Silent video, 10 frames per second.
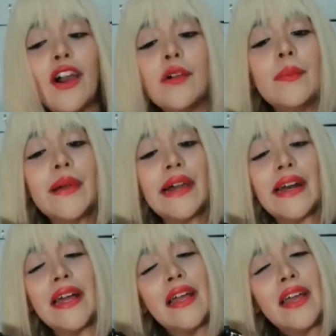
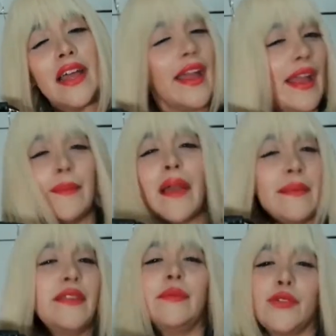but I'm
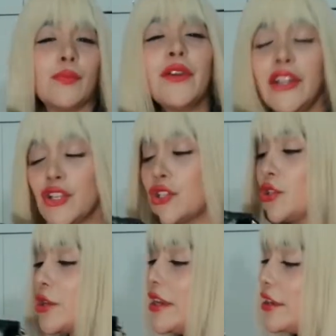pretty
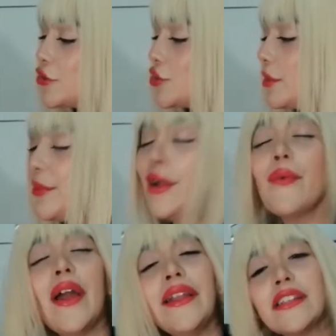sure it should be
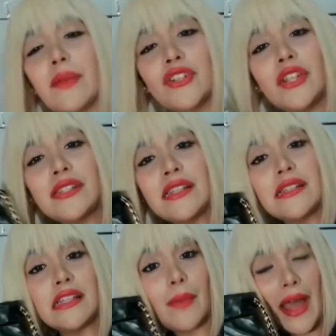already, especially since
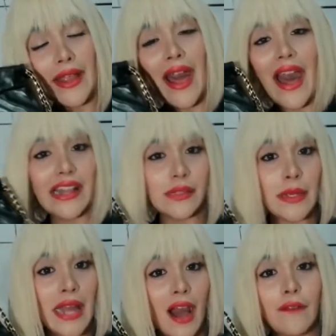this bag has
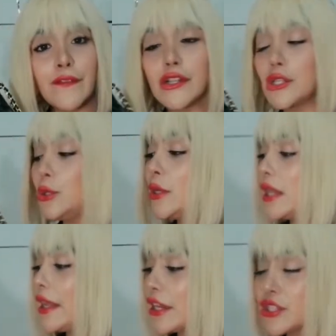been out for 2
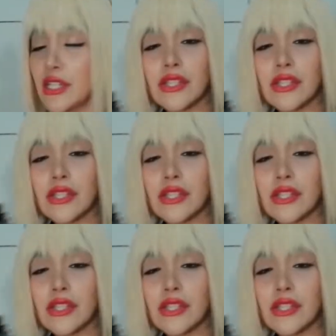collections